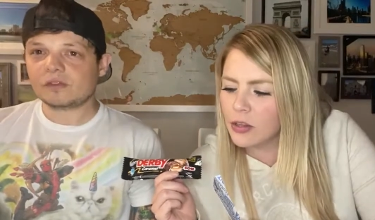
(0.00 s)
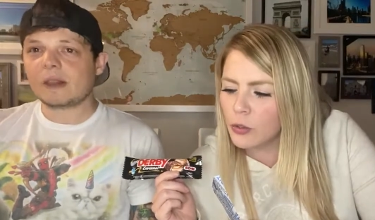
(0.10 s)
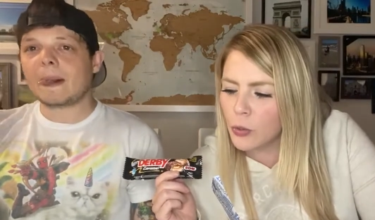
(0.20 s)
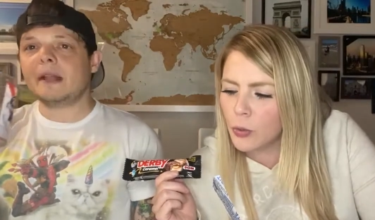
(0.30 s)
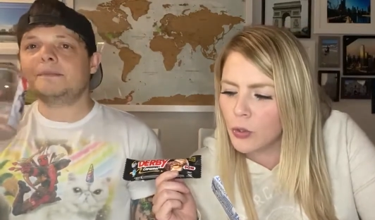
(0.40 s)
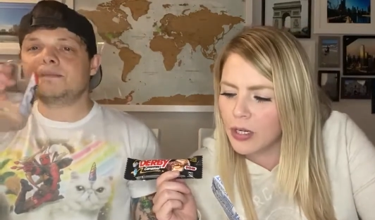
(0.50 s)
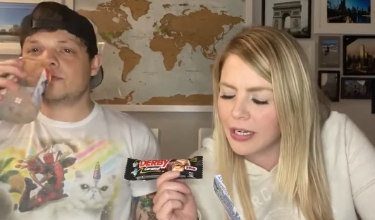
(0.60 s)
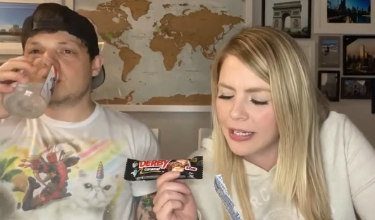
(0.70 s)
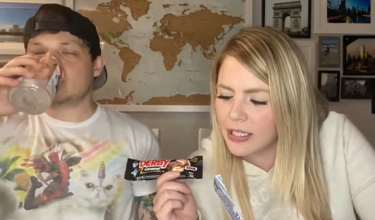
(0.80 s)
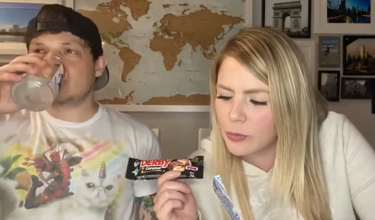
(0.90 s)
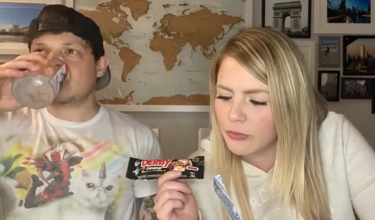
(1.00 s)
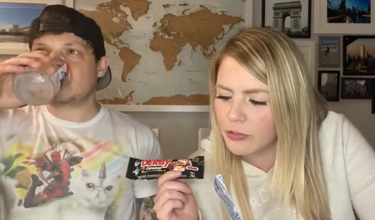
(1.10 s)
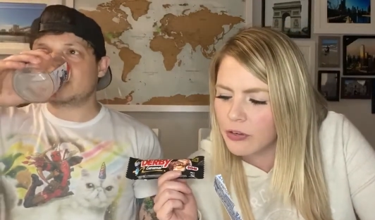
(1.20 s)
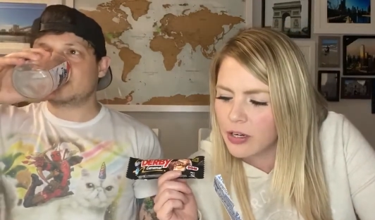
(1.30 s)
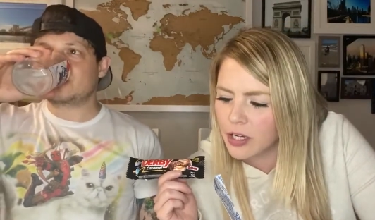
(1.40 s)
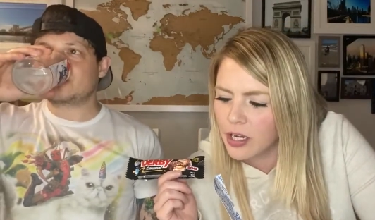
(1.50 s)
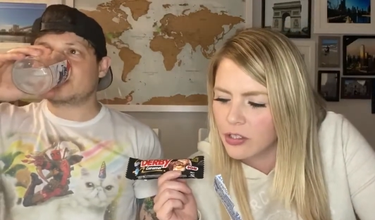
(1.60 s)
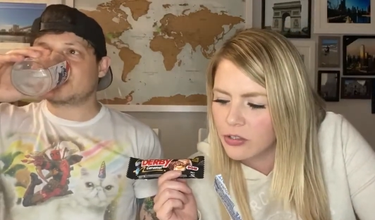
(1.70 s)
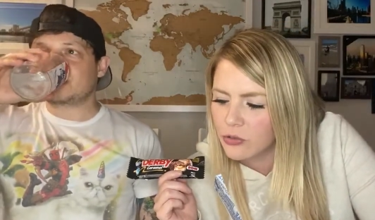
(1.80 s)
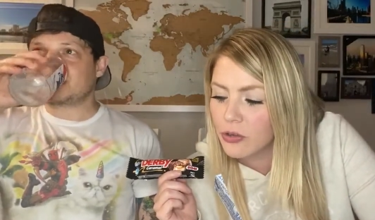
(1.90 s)
Speaker 1: the core layered with
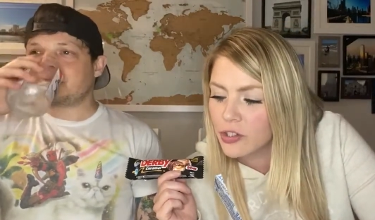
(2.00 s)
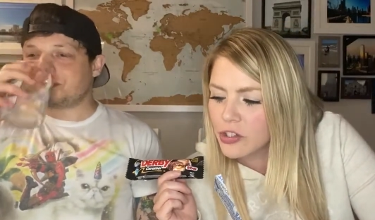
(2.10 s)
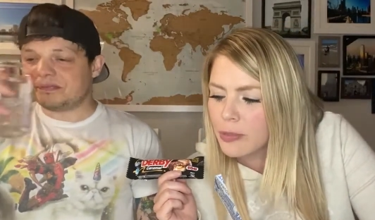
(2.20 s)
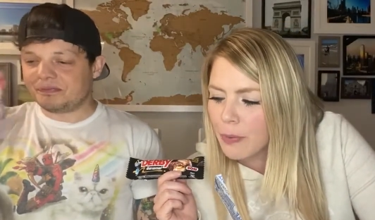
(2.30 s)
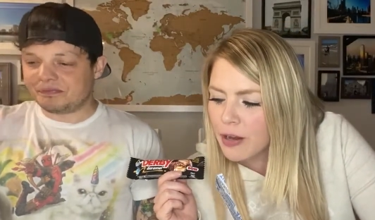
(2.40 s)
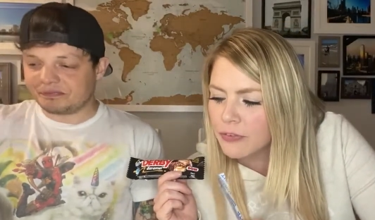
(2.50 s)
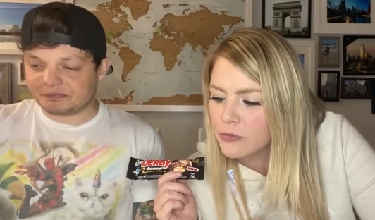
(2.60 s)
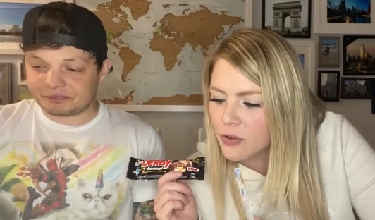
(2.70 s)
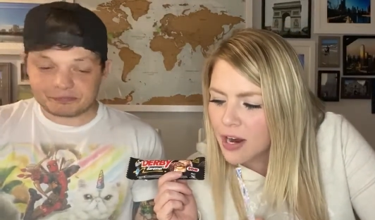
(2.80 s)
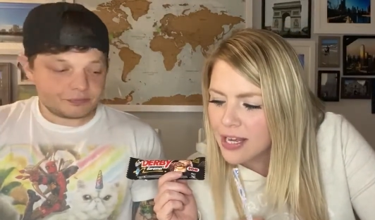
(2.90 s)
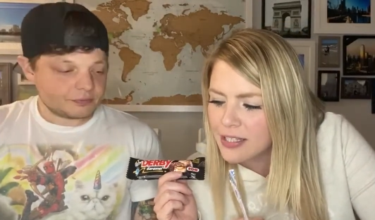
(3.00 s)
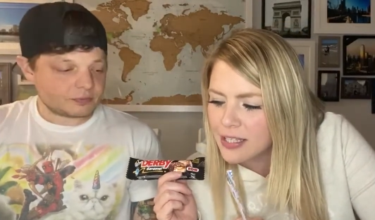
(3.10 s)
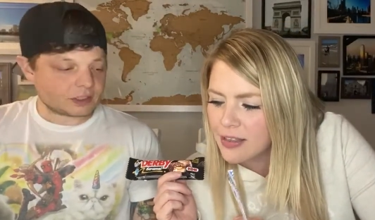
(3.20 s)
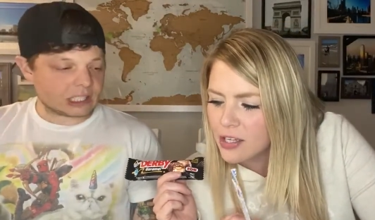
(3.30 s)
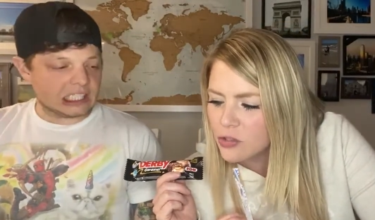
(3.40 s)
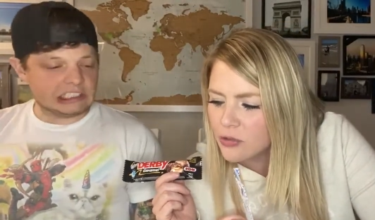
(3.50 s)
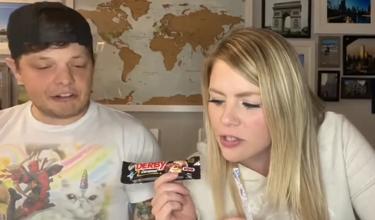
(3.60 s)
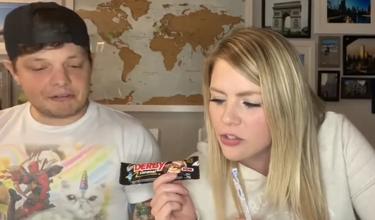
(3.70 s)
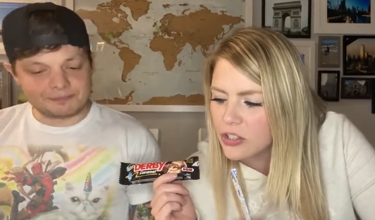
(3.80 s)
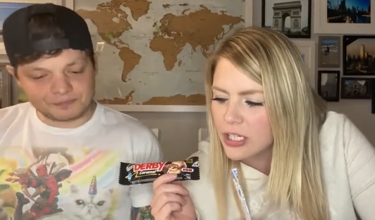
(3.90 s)
crunchy puffed rice and then
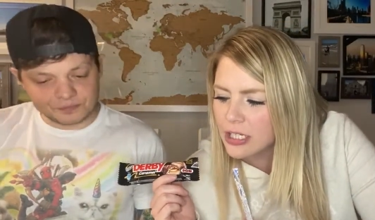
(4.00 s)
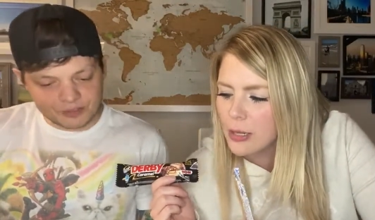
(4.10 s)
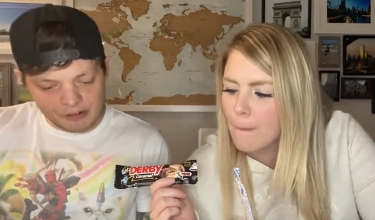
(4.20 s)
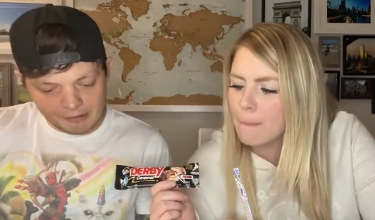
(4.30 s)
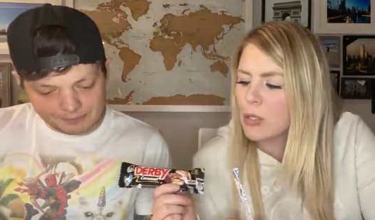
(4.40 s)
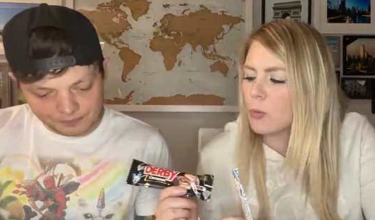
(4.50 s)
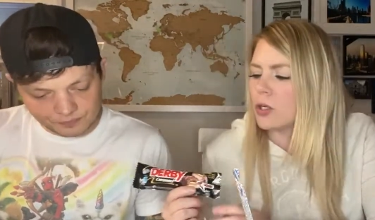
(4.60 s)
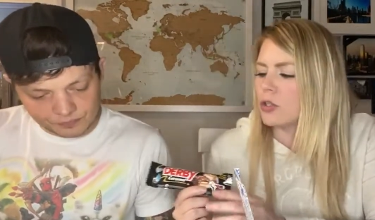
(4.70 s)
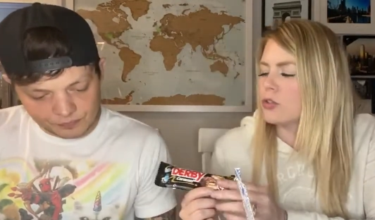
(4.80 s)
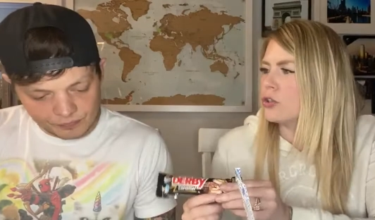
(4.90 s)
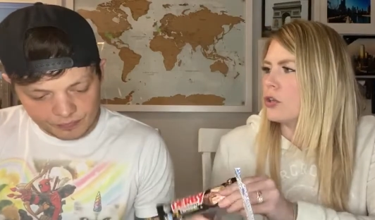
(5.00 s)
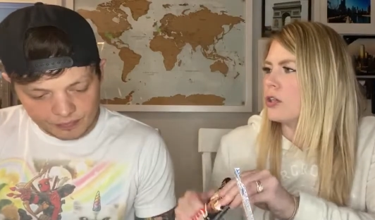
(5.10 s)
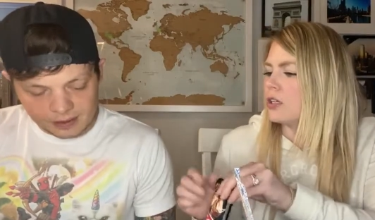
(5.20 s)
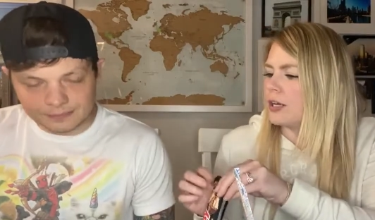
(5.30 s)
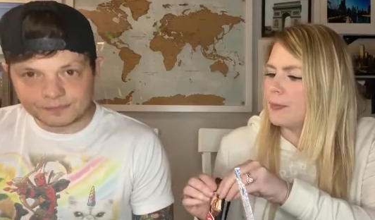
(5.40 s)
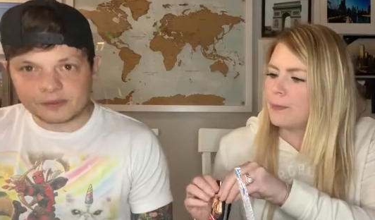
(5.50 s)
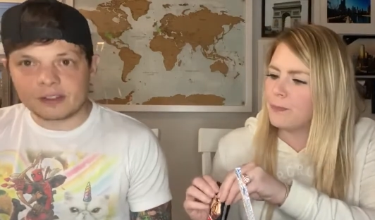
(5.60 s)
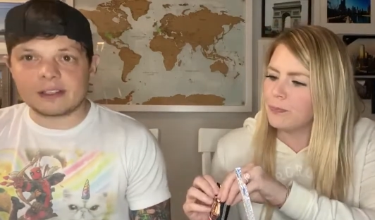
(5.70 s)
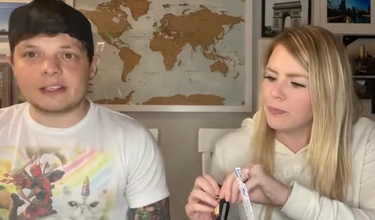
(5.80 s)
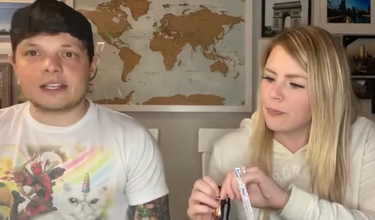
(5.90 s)
drenched in milk chocolate.
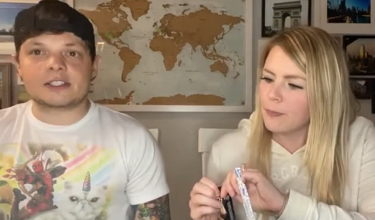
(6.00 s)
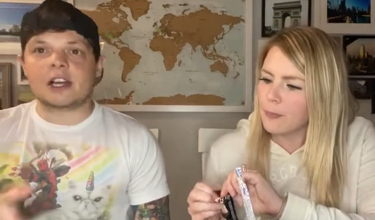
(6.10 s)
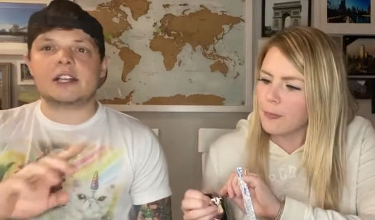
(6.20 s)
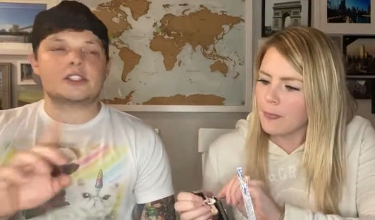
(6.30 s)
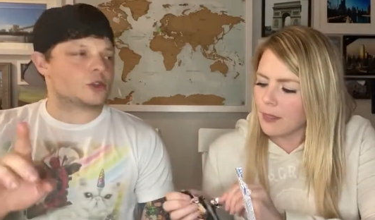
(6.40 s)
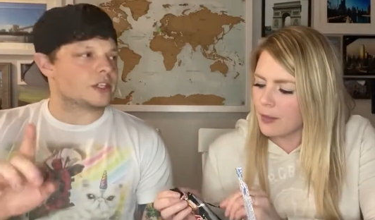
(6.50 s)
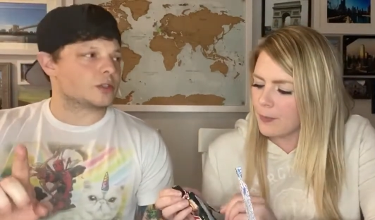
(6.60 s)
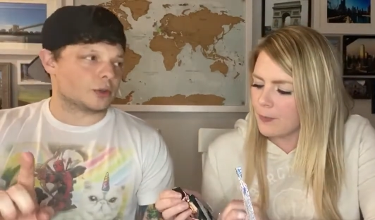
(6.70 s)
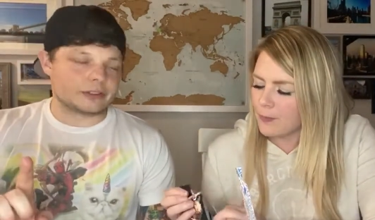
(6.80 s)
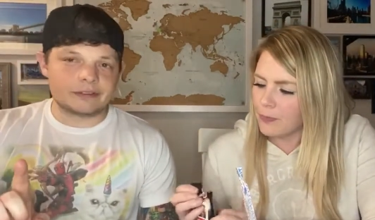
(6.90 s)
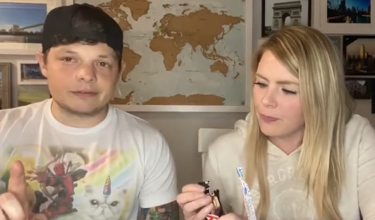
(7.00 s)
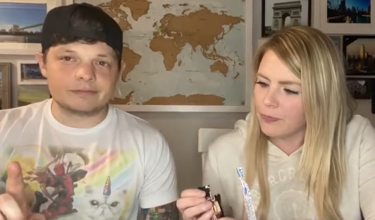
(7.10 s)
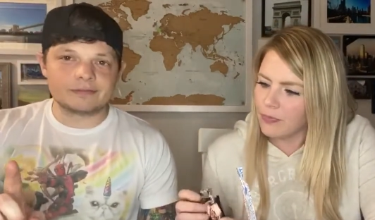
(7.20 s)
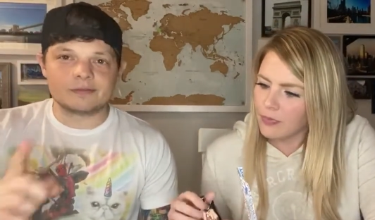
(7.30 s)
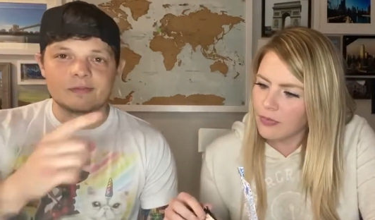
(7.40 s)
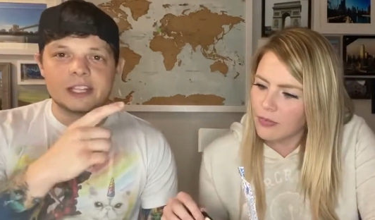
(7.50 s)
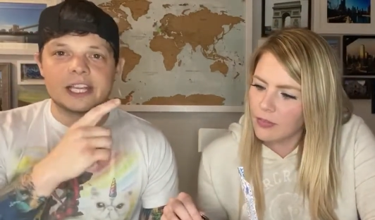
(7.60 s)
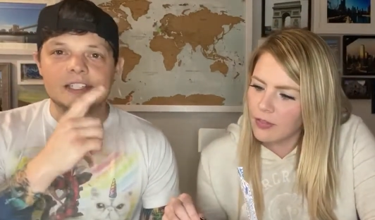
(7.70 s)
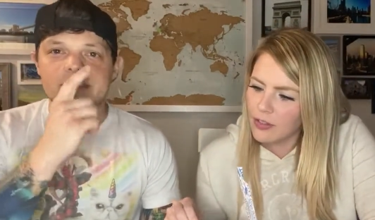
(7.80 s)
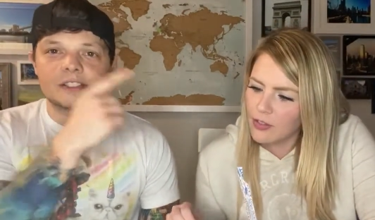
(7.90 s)
Speaker 2: It's not drizzled.
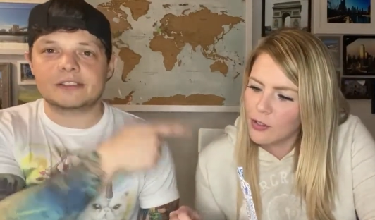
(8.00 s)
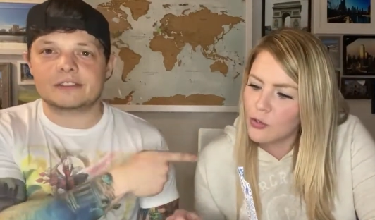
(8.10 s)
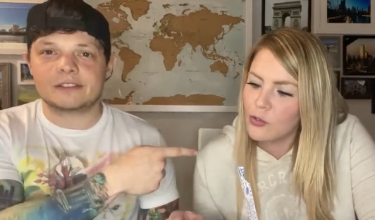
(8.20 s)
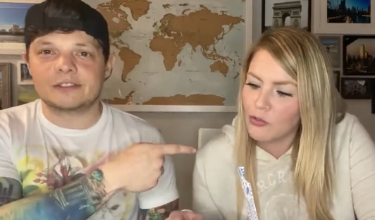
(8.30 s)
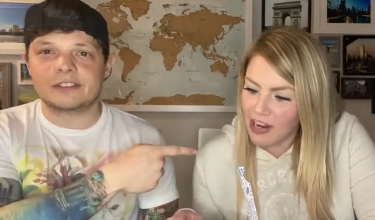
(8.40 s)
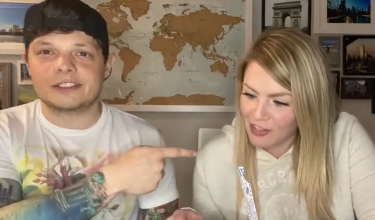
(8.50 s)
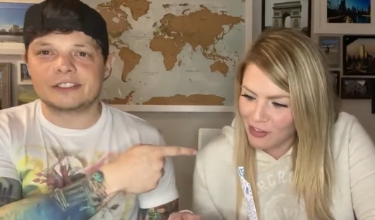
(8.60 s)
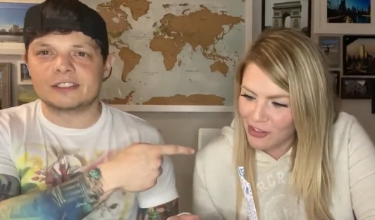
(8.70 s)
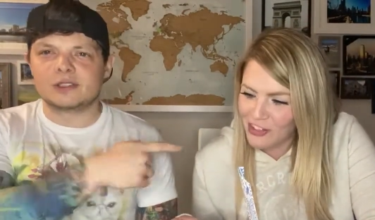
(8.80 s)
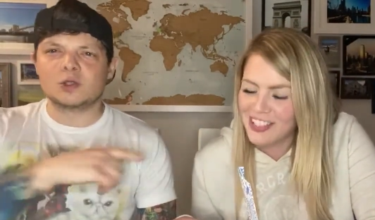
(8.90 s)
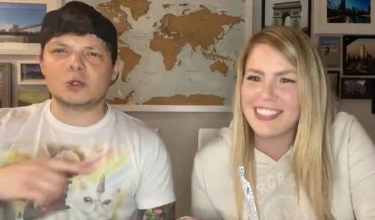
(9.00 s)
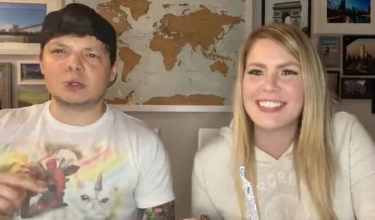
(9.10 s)
It's
Speaker 1: drenched. Ooh.